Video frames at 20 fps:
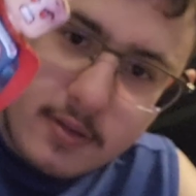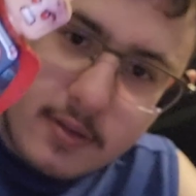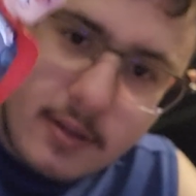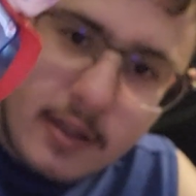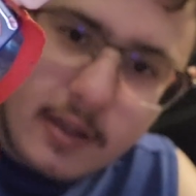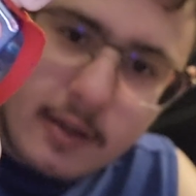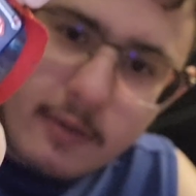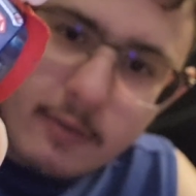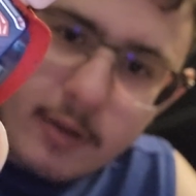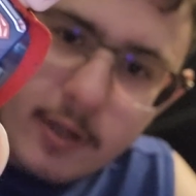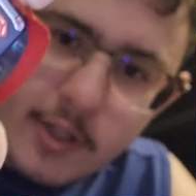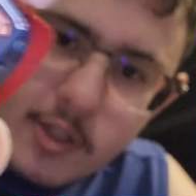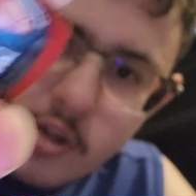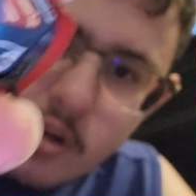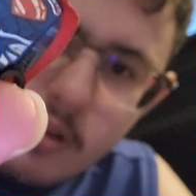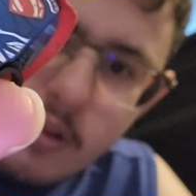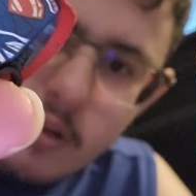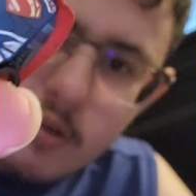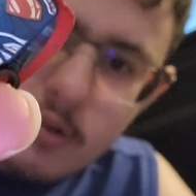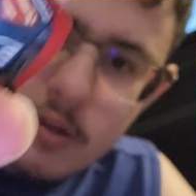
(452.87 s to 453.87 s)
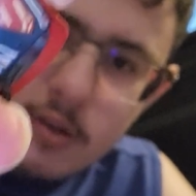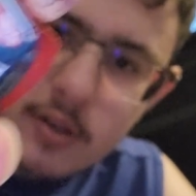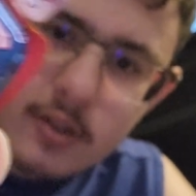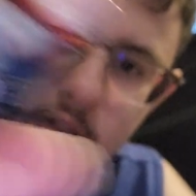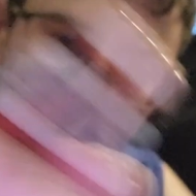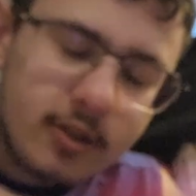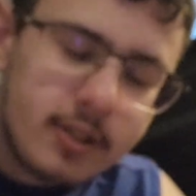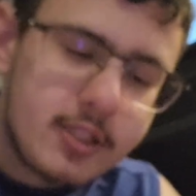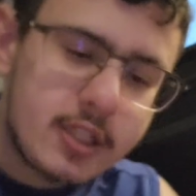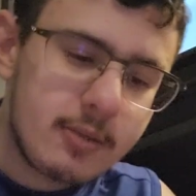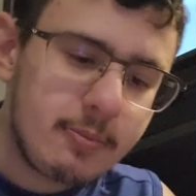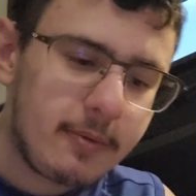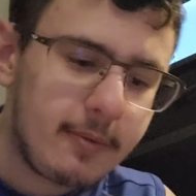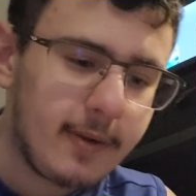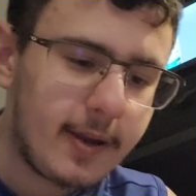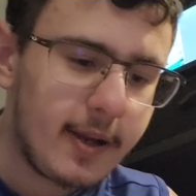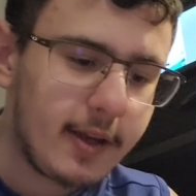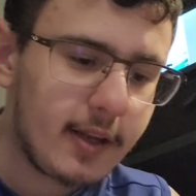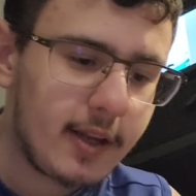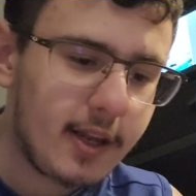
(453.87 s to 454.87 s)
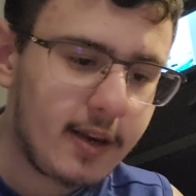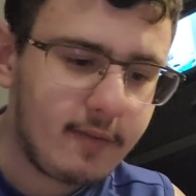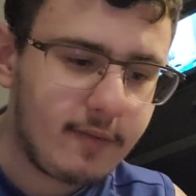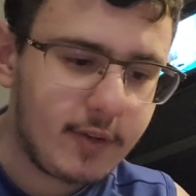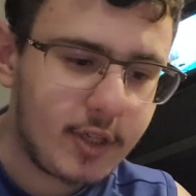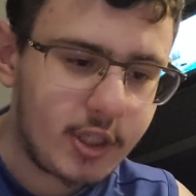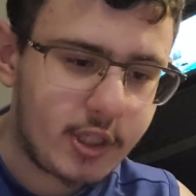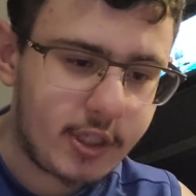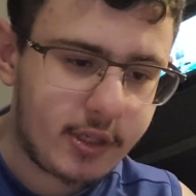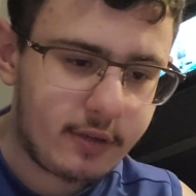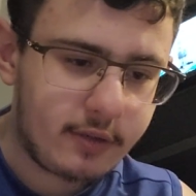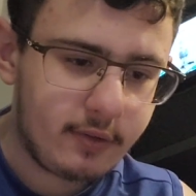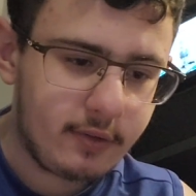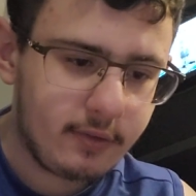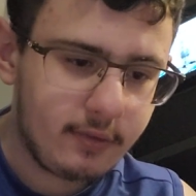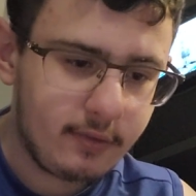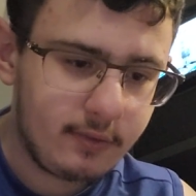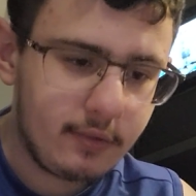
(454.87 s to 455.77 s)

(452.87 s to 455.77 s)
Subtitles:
the original Superman heat vision